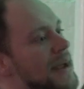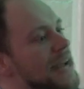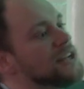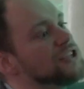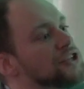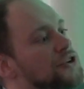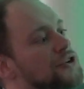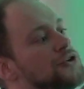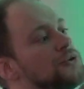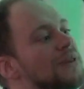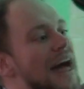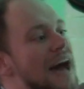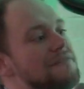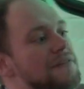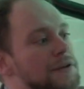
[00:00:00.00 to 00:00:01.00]
make sure you
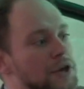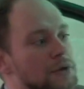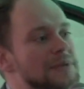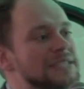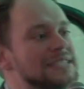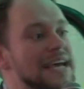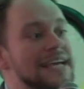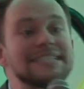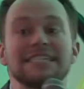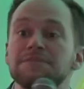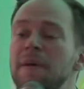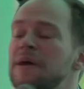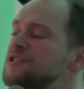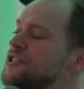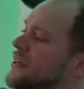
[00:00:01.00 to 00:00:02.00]
laugh at your mistakes,
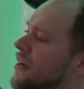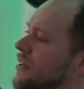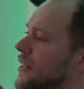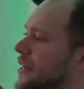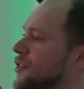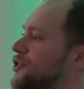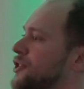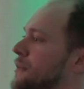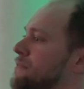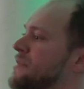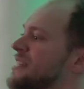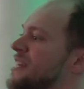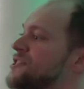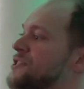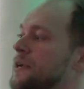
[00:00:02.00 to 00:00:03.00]
especially in a leadership
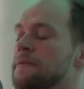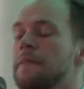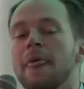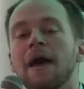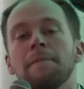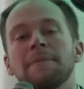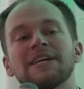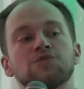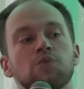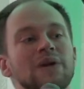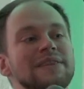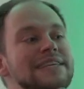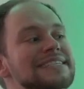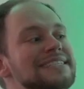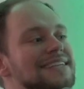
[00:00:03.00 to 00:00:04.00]
position. Because
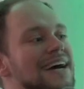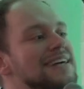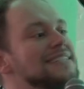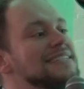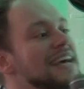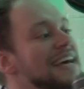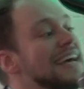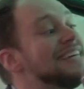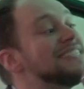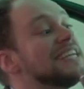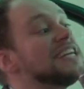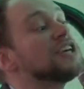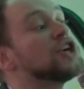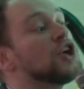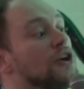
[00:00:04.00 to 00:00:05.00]
what this does is
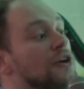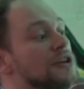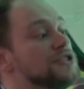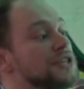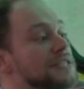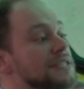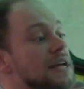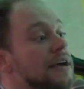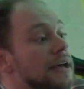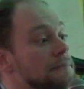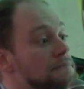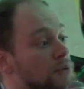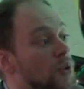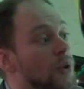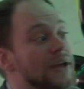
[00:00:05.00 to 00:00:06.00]
it encourages
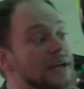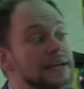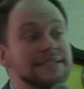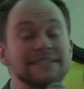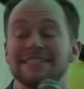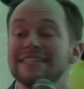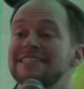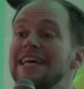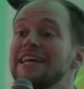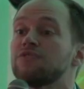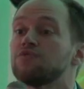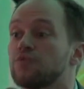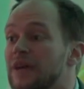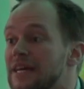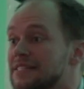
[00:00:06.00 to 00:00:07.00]
employees to
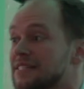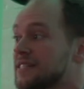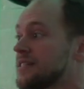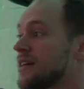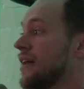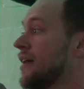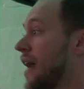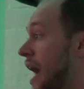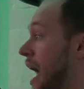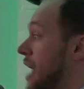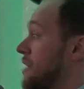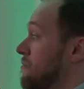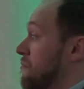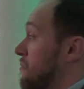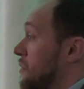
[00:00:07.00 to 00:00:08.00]
take risks,
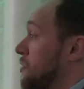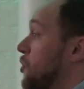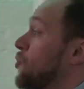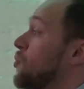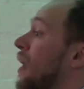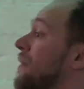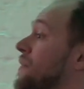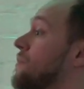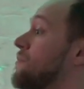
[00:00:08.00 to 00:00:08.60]
and you let